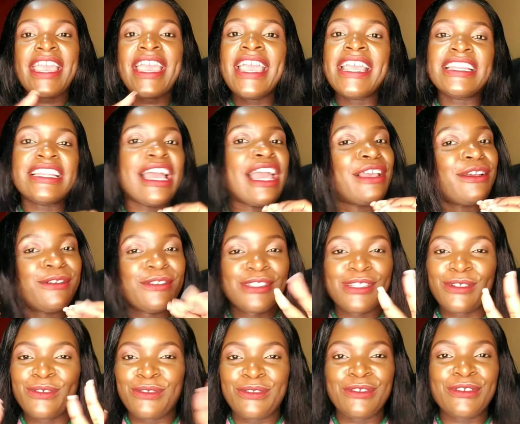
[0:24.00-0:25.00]
and I
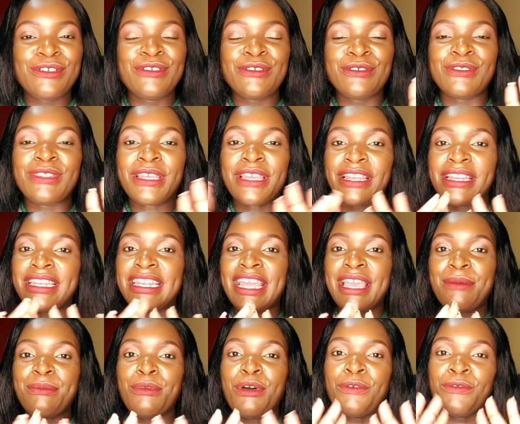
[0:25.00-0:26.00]
also do not know the
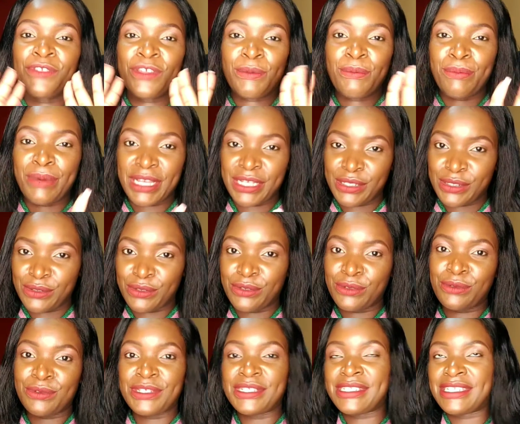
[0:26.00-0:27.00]
name of the person
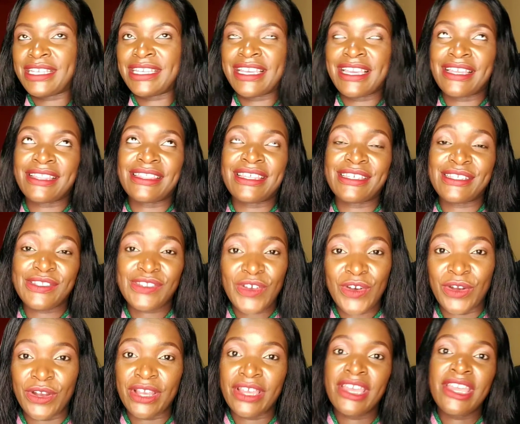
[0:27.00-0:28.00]
who is singing the
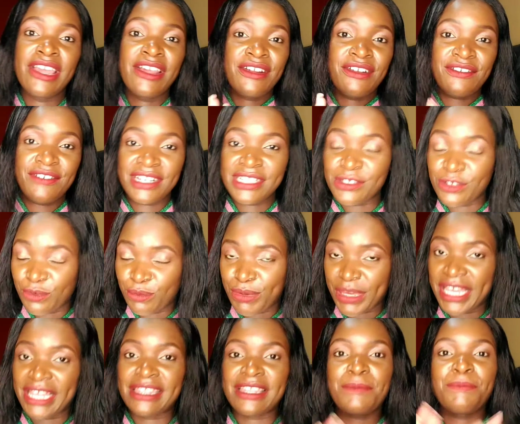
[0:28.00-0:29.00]
song. Reason
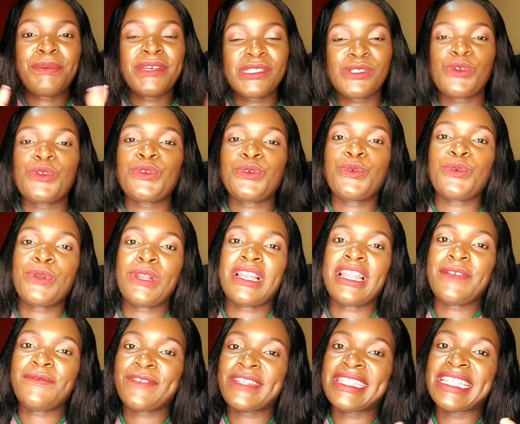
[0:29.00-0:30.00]
being, the person who
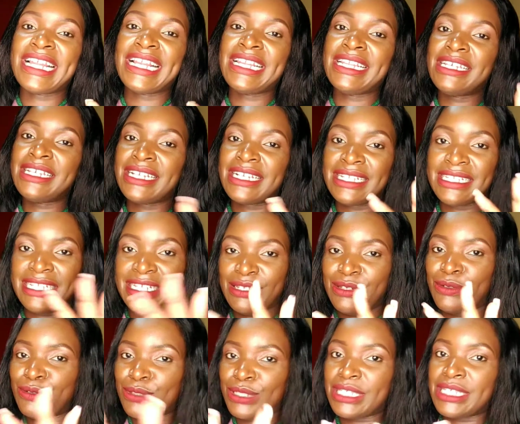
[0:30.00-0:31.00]
left the link did
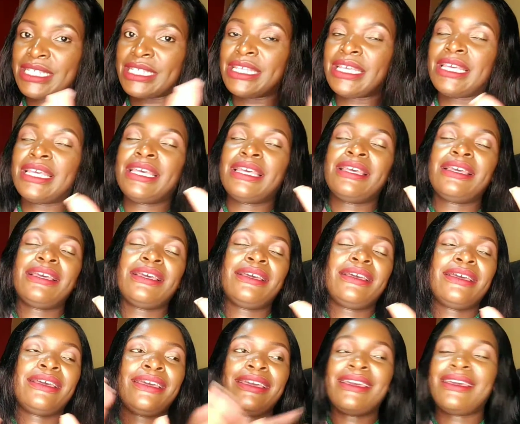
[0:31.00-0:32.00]
not,
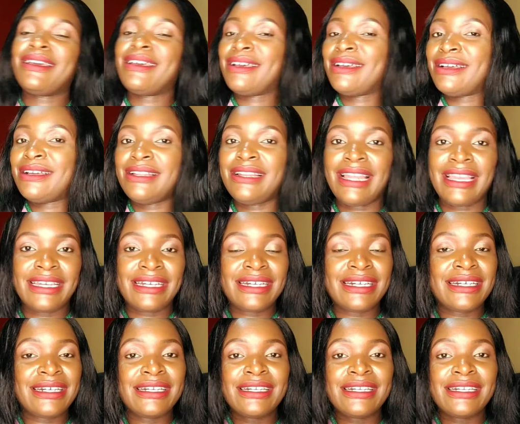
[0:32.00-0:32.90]
like,